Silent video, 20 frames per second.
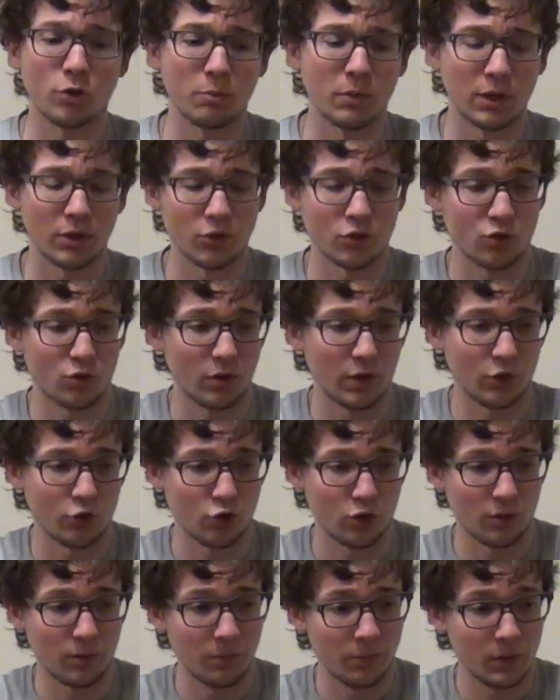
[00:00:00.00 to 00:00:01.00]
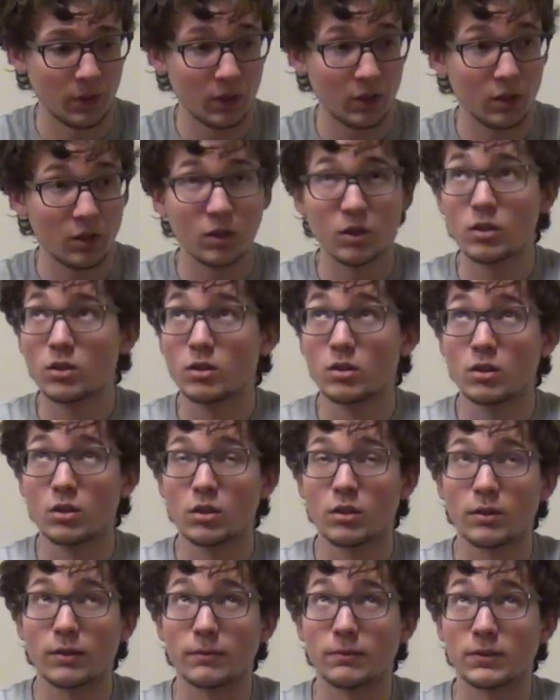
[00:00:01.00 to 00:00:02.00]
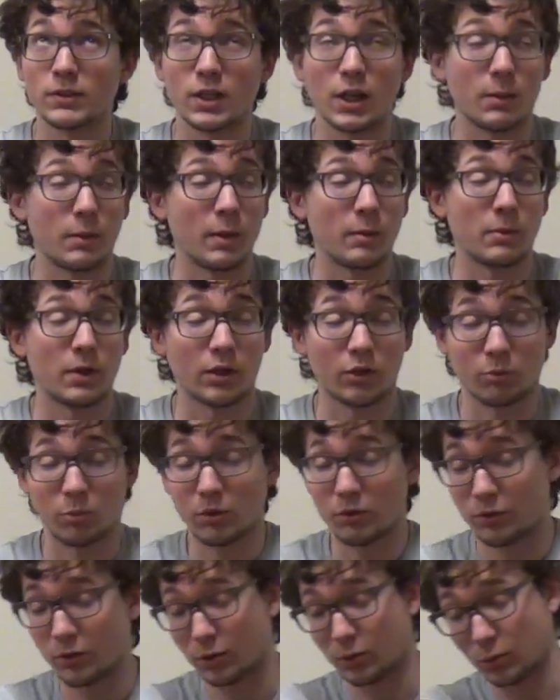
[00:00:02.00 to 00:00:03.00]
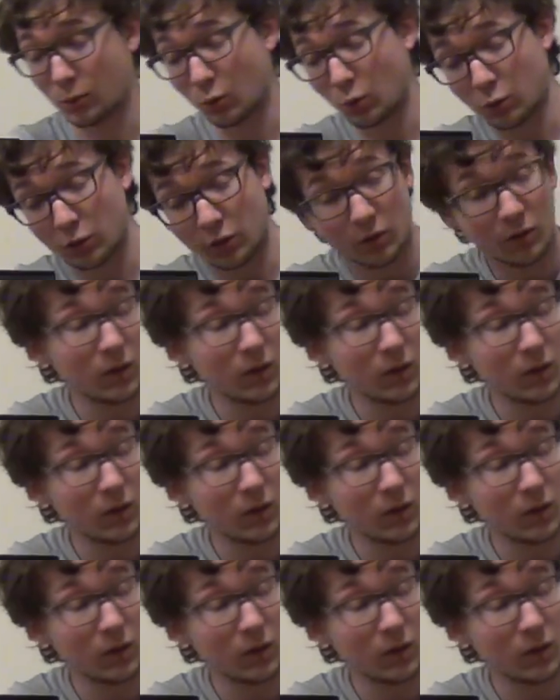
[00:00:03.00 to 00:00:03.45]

administration. Damn, that makes me feel old.